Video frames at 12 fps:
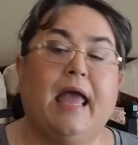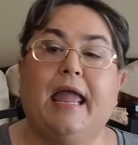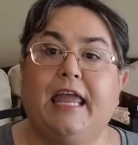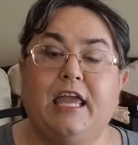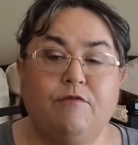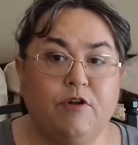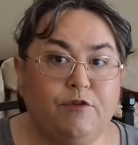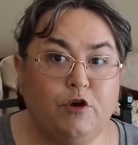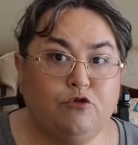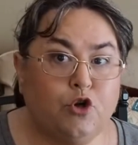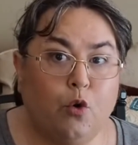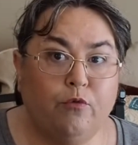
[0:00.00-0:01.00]
Even if you
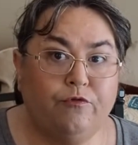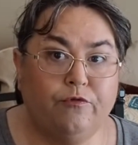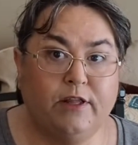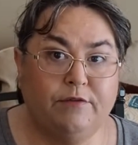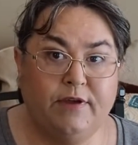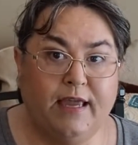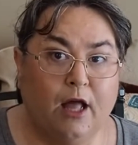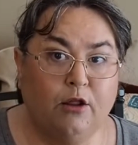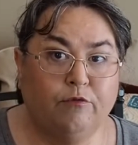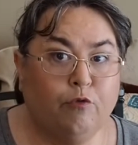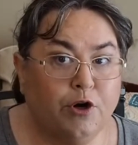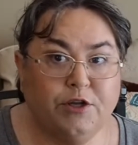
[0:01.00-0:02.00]
don't live in
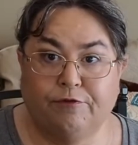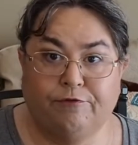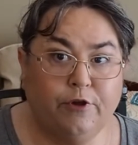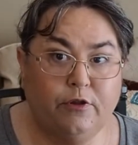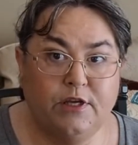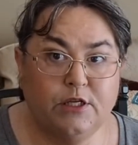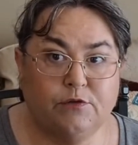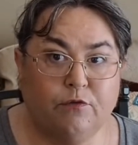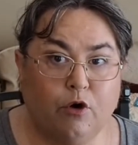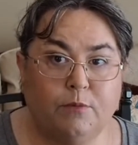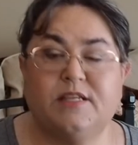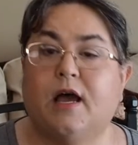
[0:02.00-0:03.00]
California, fill these
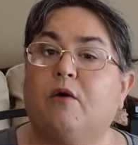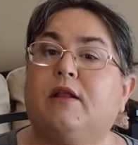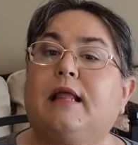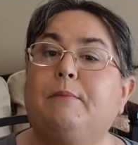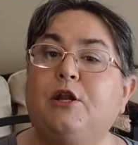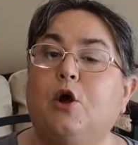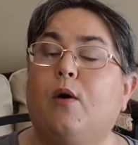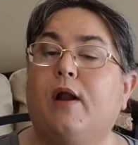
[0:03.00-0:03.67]
forms out and let me know what